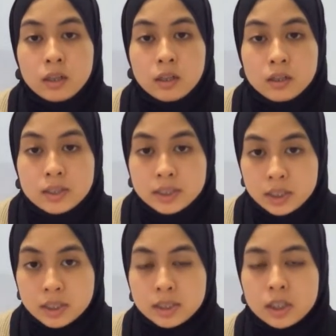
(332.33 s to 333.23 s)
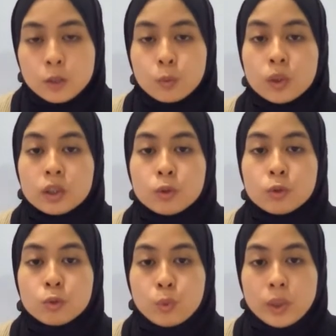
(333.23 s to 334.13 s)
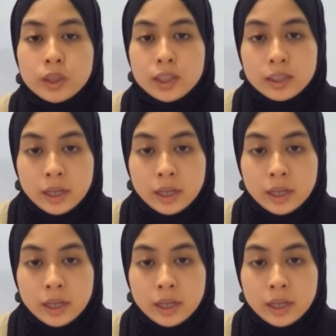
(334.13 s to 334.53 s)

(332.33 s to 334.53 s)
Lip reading: 6 equal to 29,